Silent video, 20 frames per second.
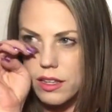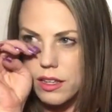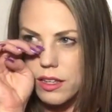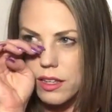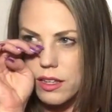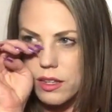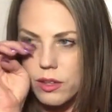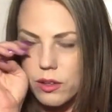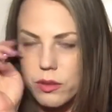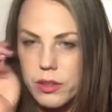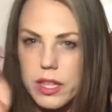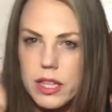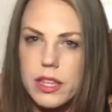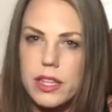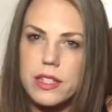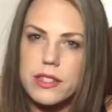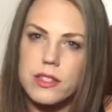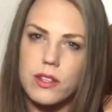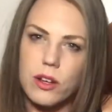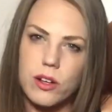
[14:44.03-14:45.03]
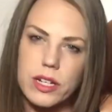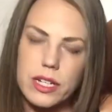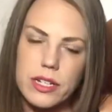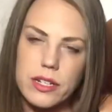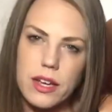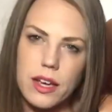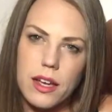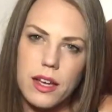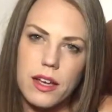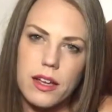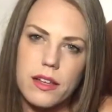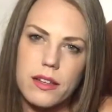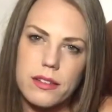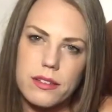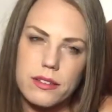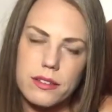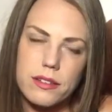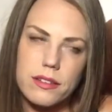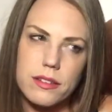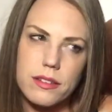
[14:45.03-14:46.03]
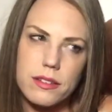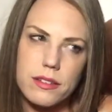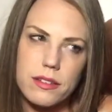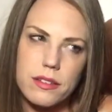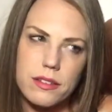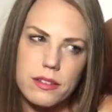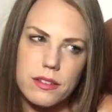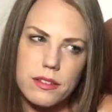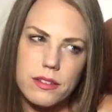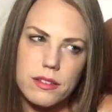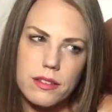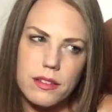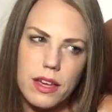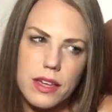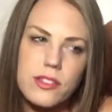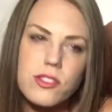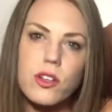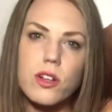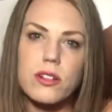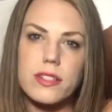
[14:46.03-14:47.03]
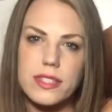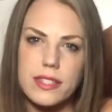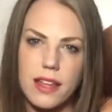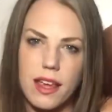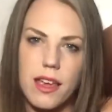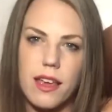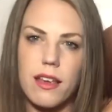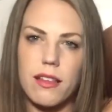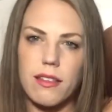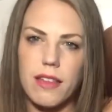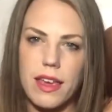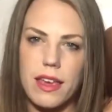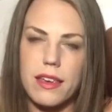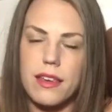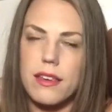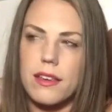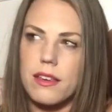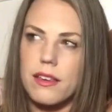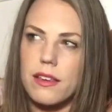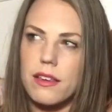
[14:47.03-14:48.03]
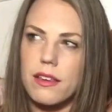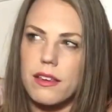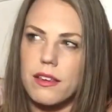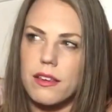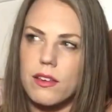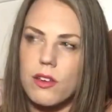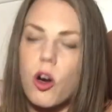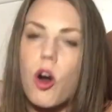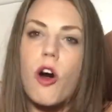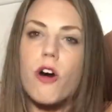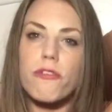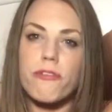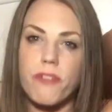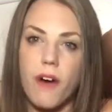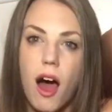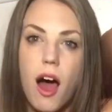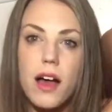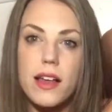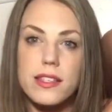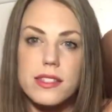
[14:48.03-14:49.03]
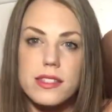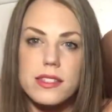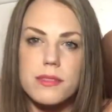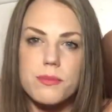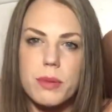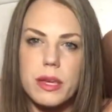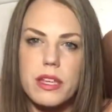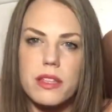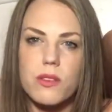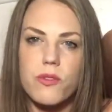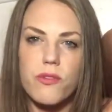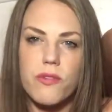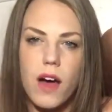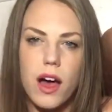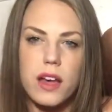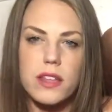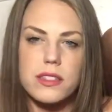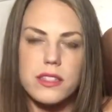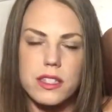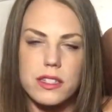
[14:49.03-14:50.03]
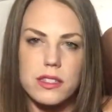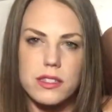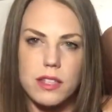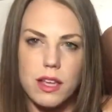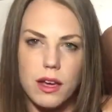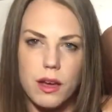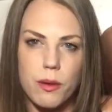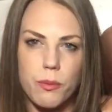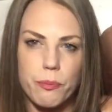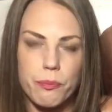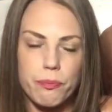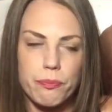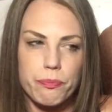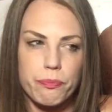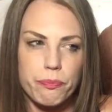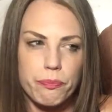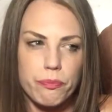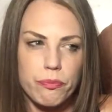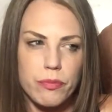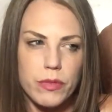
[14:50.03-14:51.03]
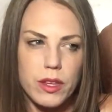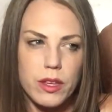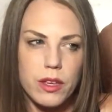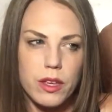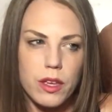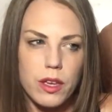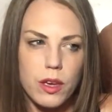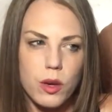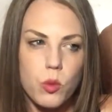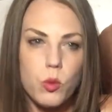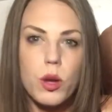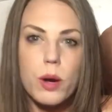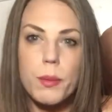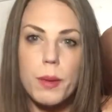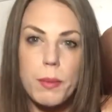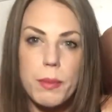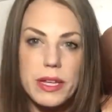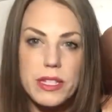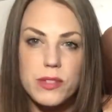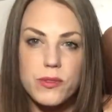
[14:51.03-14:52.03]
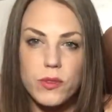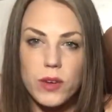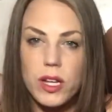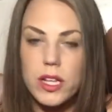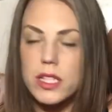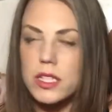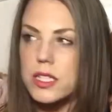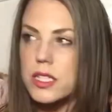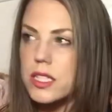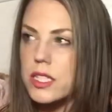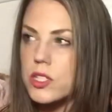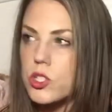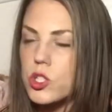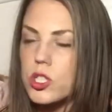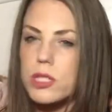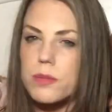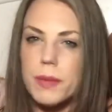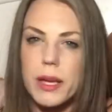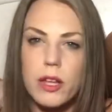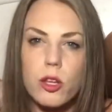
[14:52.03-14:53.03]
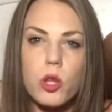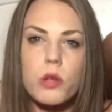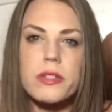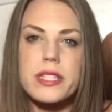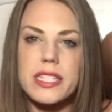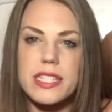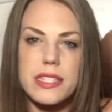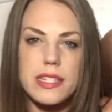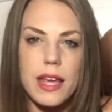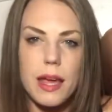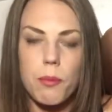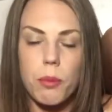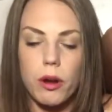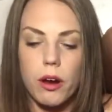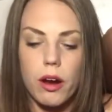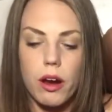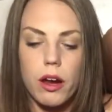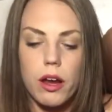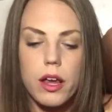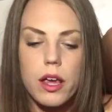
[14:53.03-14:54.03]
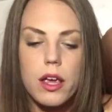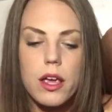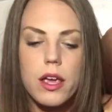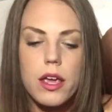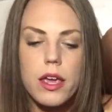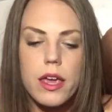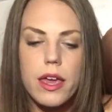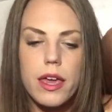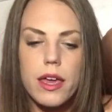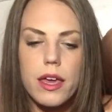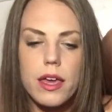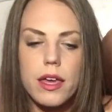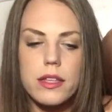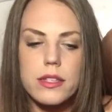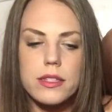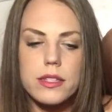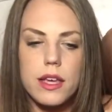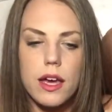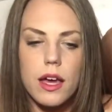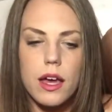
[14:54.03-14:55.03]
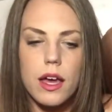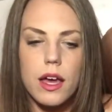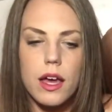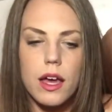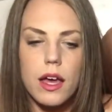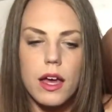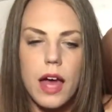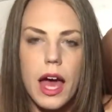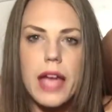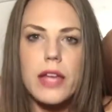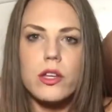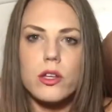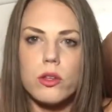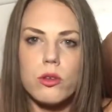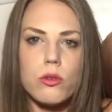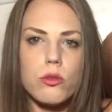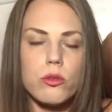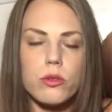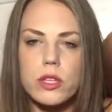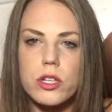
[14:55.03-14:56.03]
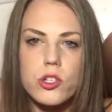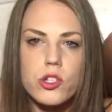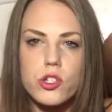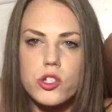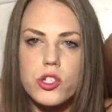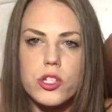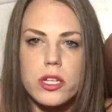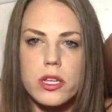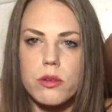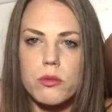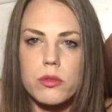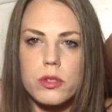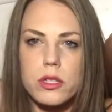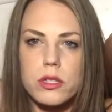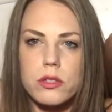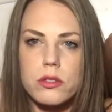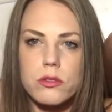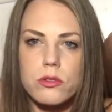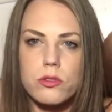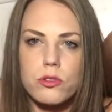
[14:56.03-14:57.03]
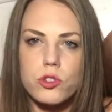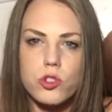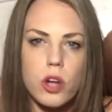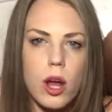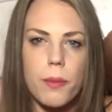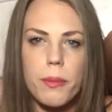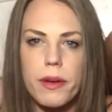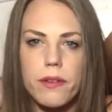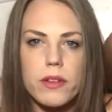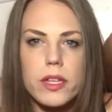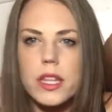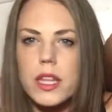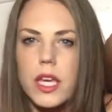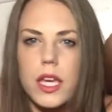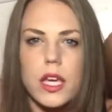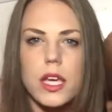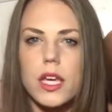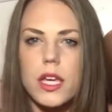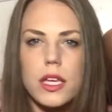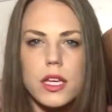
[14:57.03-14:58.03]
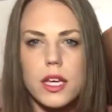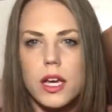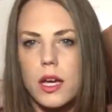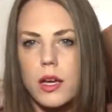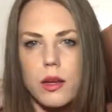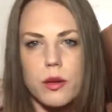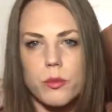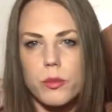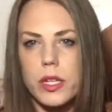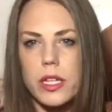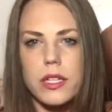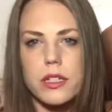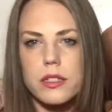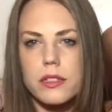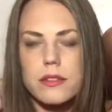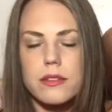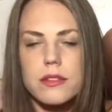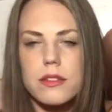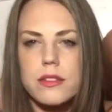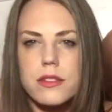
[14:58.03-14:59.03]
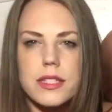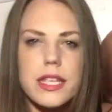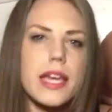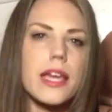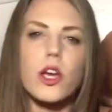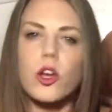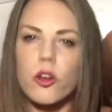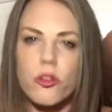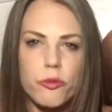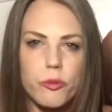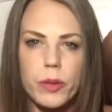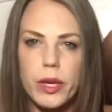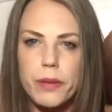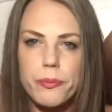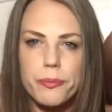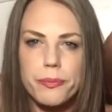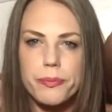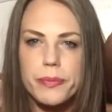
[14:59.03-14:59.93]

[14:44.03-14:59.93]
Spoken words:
then they started, I started saying, like, call Fox, because Fox is one of my best friends. She's my closest neighbor, and I knew that she would drop everything and come and take care of me.